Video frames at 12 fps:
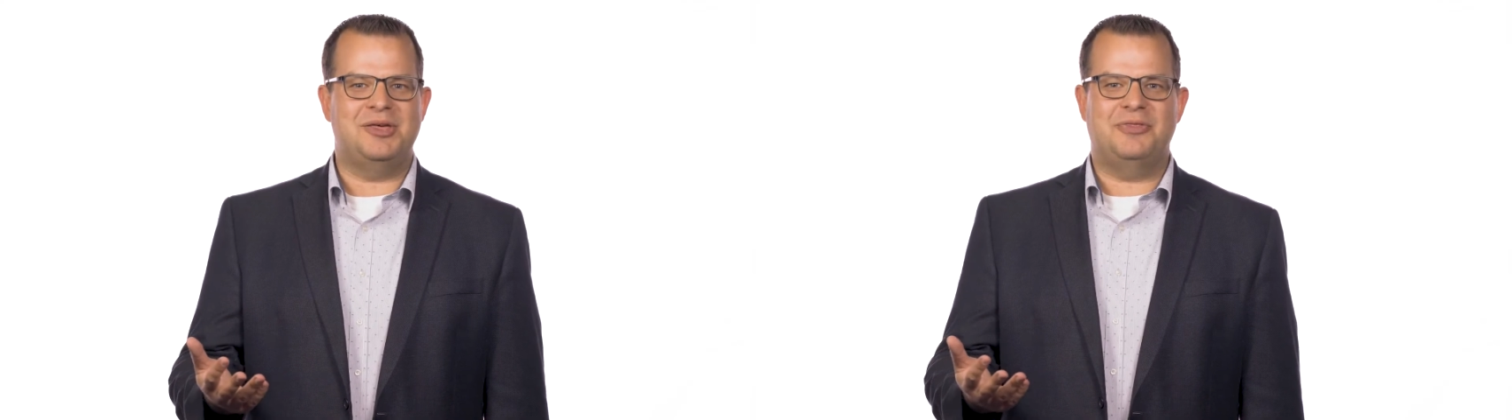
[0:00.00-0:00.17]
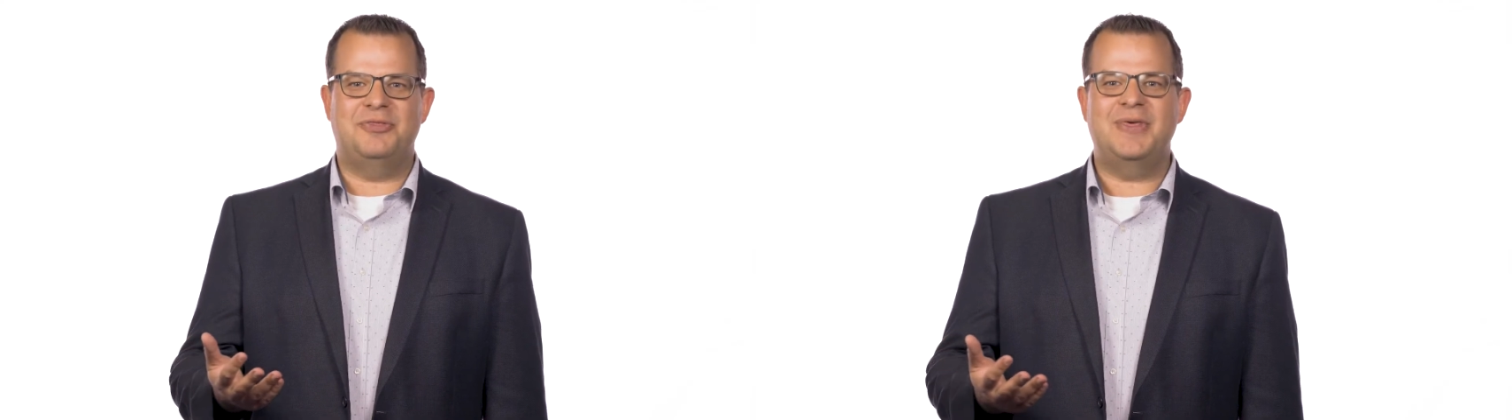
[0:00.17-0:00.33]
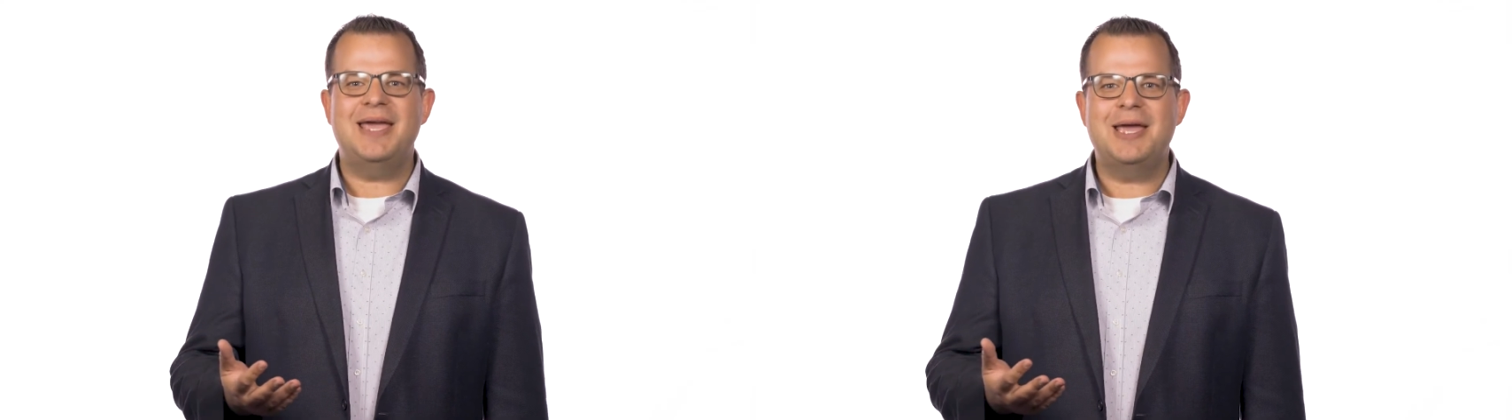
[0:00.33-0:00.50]

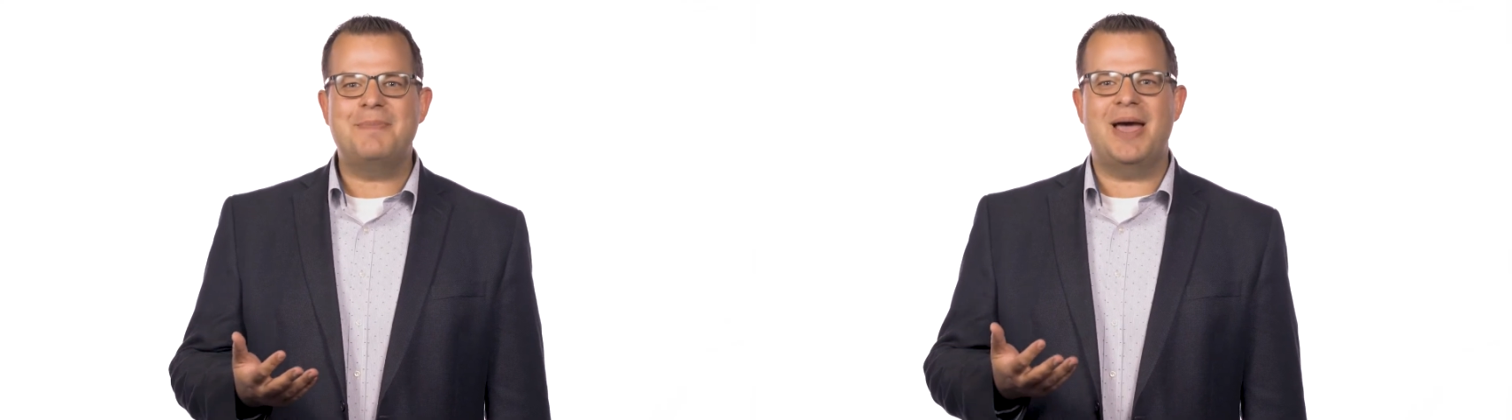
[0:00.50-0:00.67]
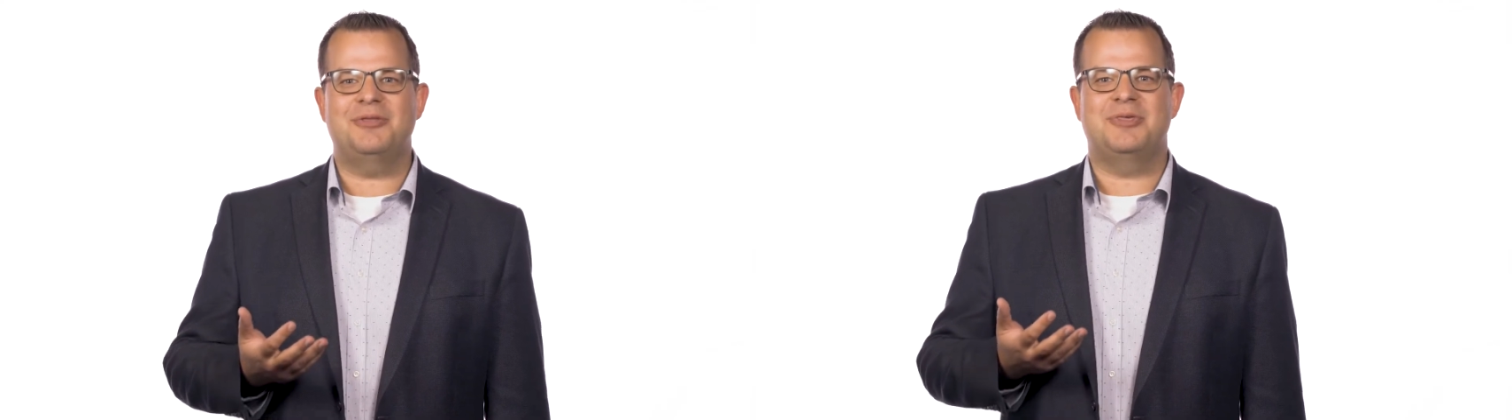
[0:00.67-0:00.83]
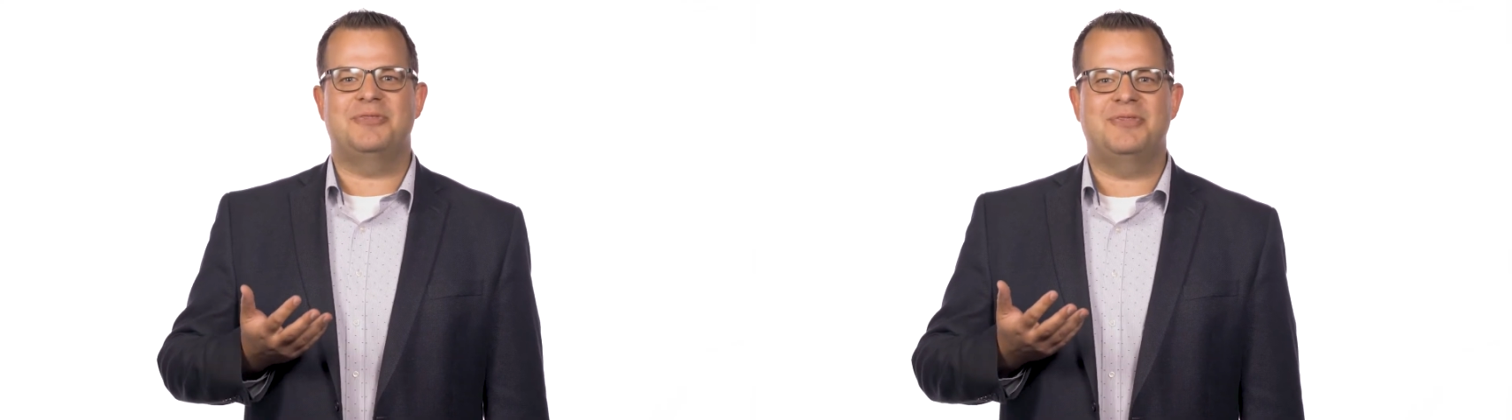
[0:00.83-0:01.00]
Think
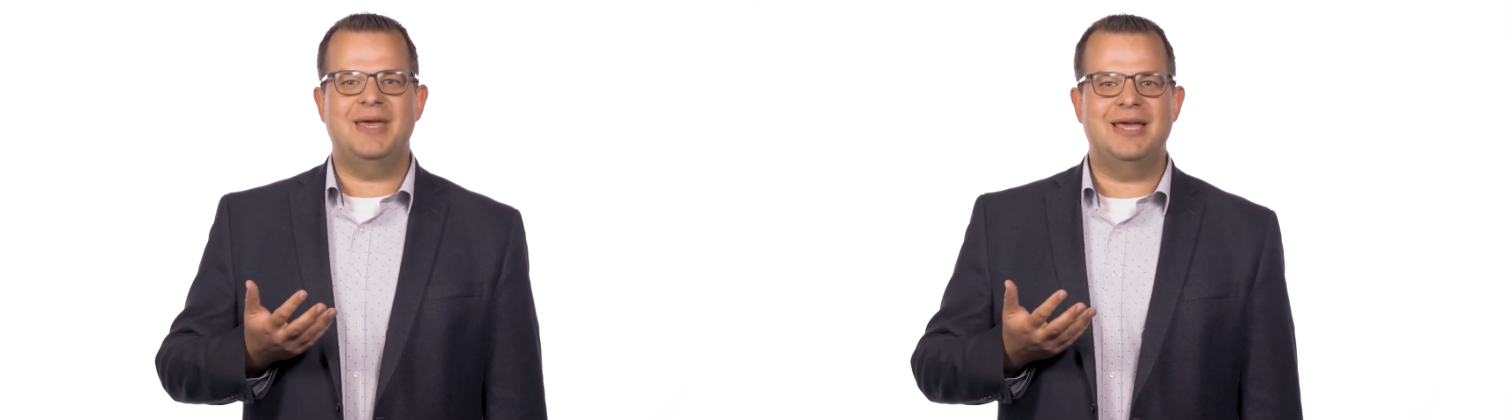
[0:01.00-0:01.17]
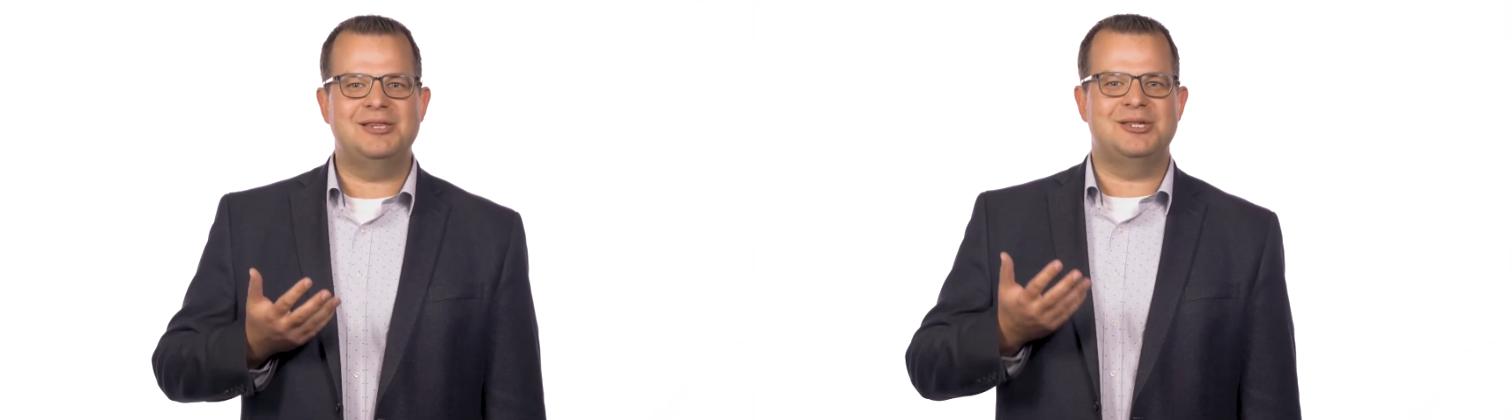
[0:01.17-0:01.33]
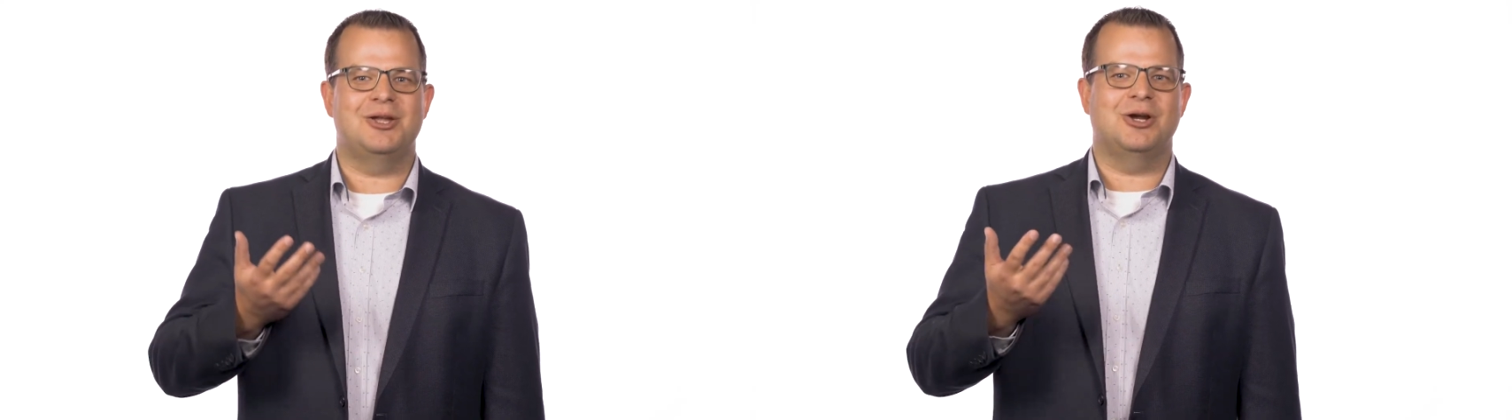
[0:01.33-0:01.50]
about the
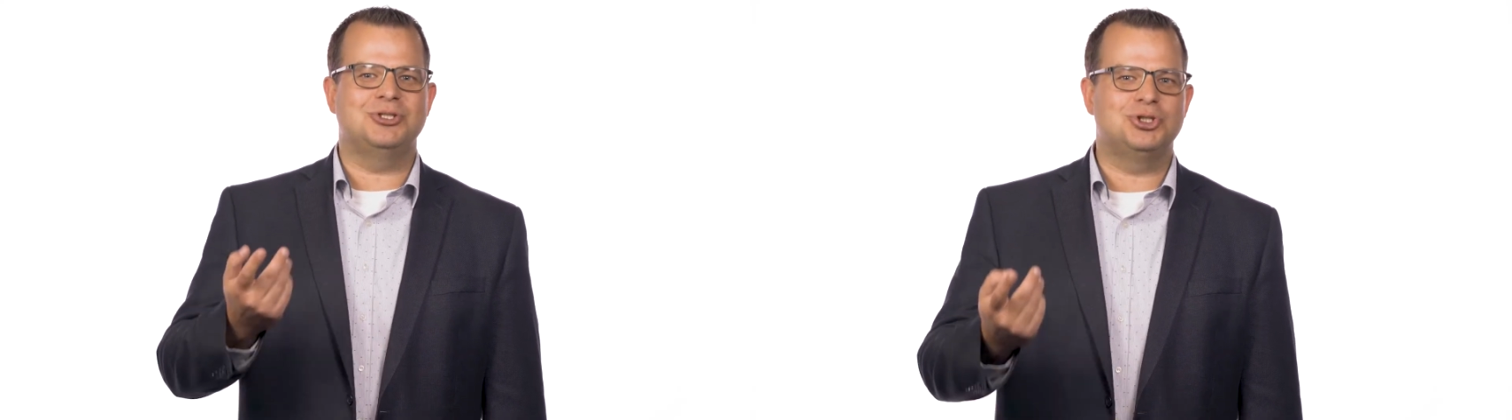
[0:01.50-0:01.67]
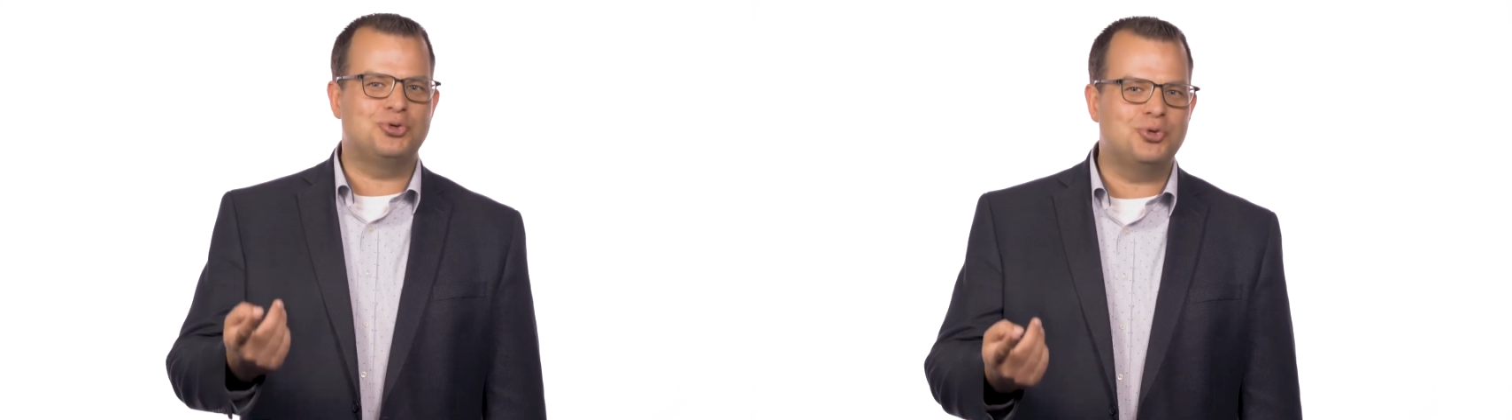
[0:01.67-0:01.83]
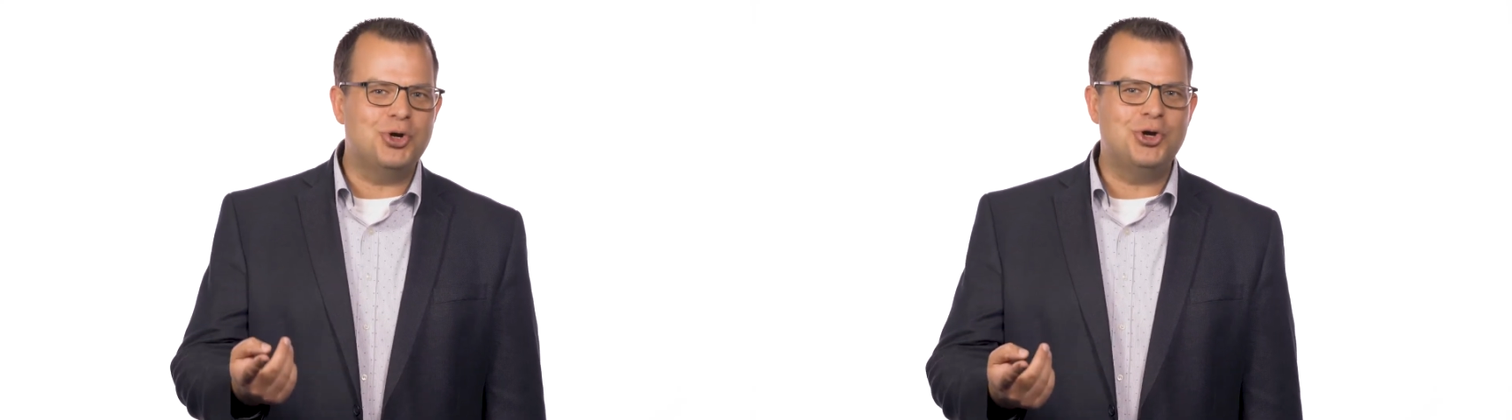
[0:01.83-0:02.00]
things that are
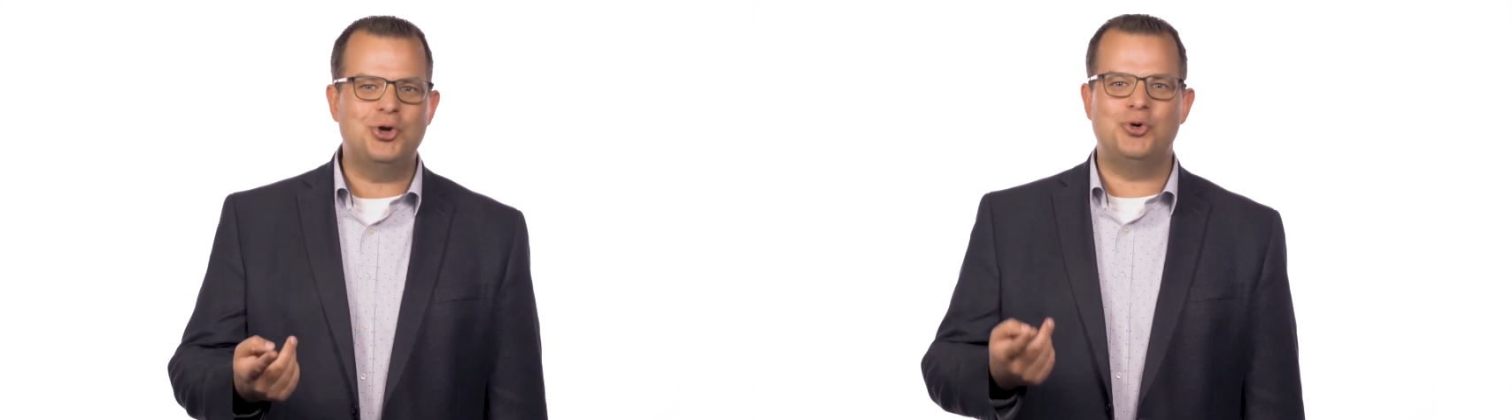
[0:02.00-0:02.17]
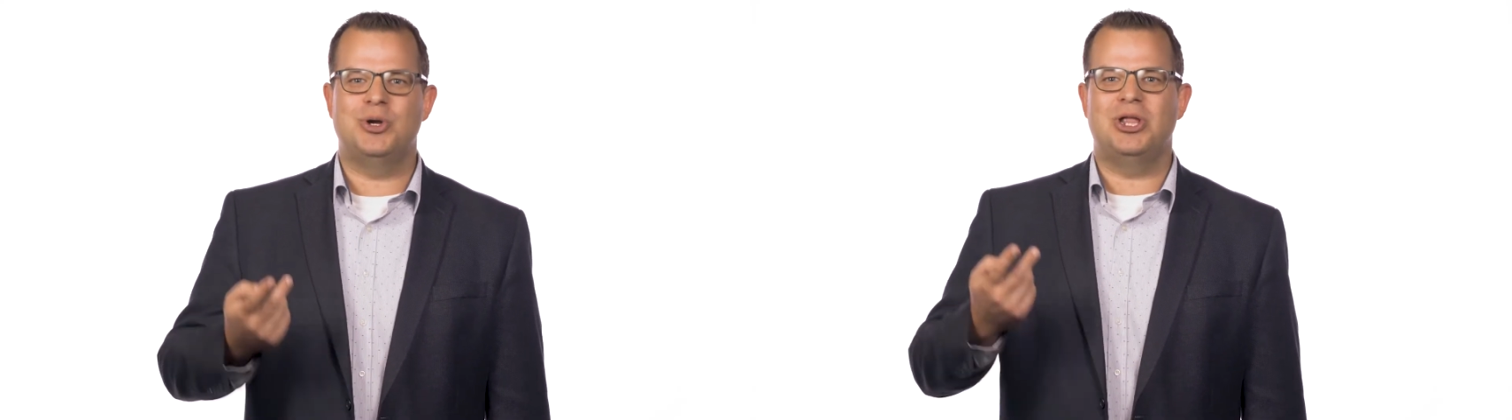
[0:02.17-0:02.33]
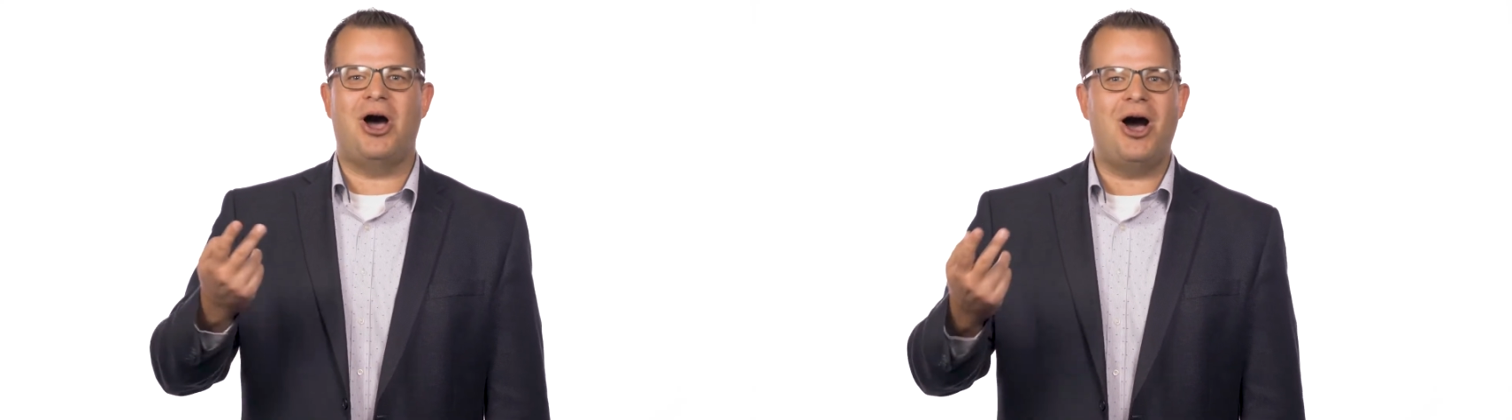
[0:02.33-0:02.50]
true and